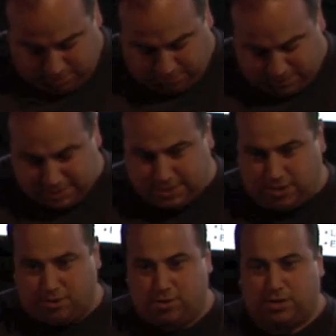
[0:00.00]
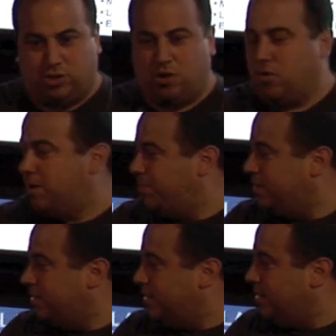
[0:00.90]
your VT30 show up
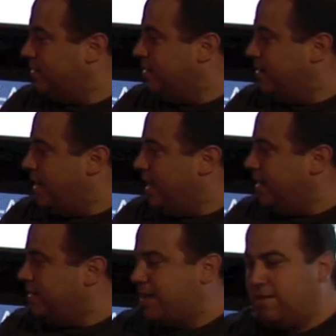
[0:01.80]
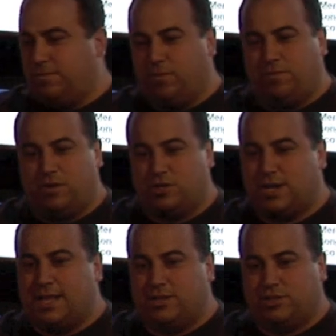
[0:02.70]
and have full
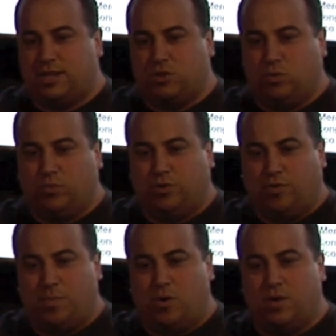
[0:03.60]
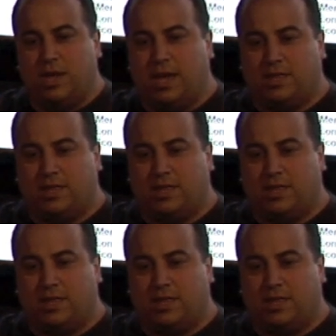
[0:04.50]
functionality just like you would with a remote.